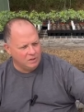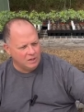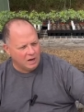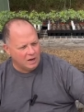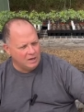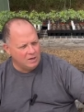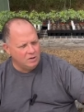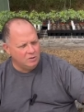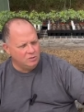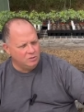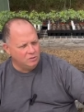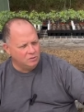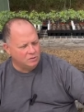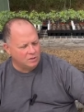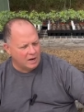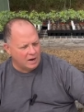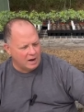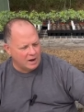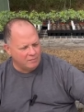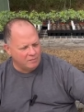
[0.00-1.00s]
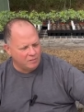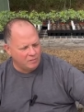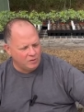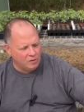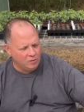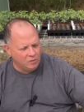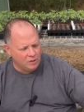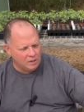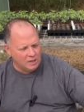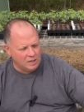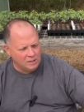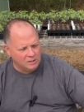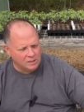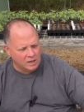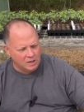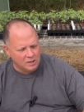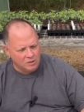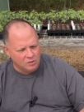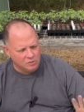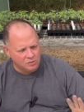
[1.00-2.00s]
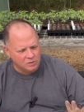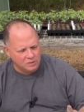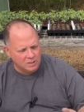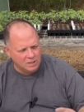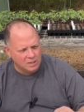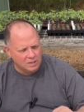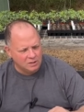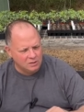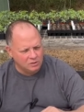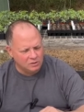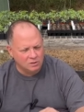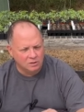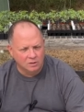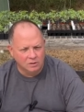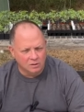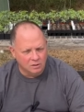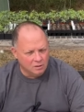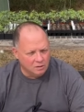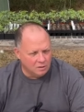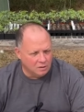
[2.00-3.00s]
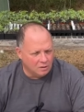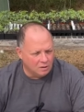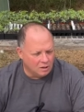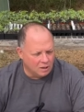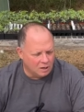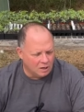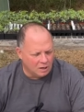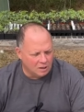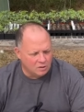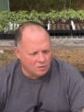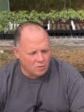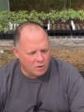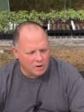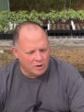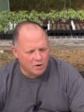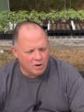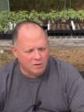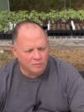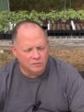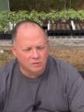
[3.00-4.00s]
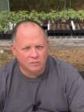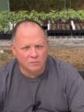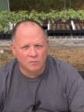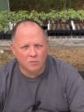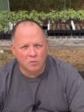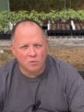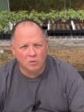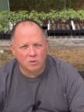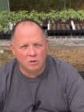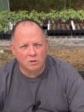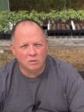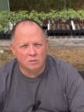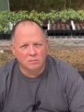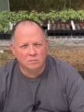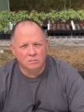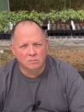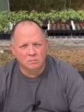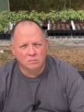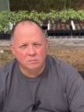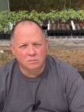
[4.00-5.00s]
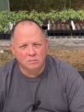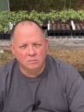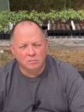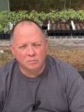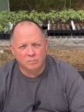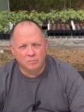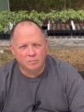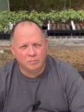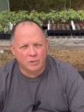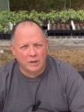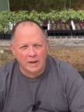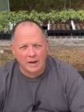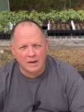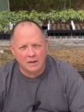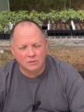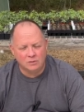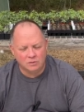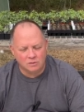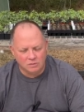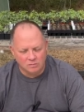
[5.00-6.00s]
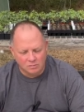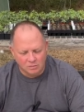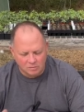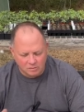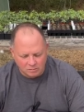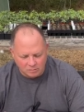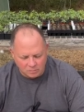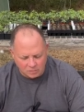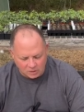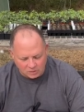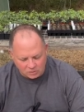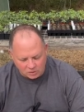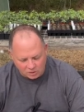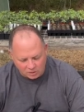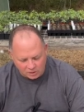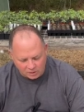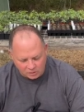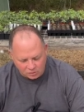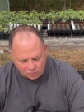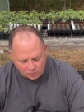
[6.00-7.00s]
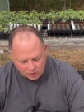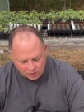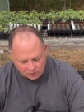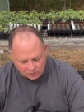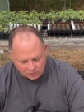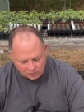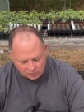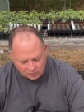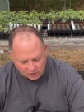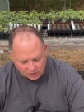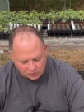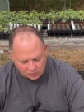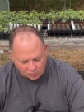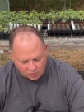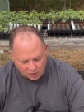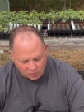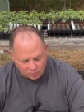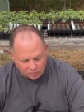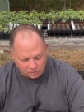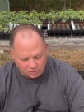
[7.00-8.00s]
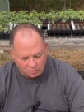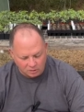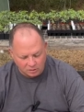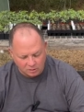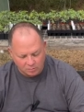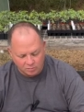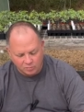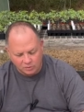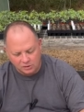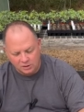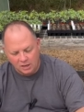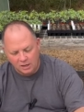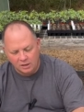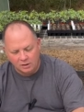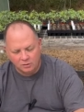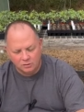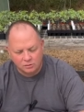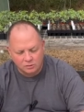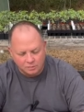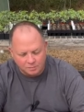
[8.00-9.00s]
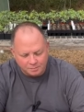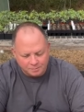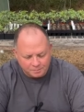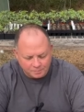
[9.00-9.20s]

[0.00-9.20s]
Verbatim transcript: I have a few of these. I use these quite often for plants, and certainly doing it this way with the potatoes.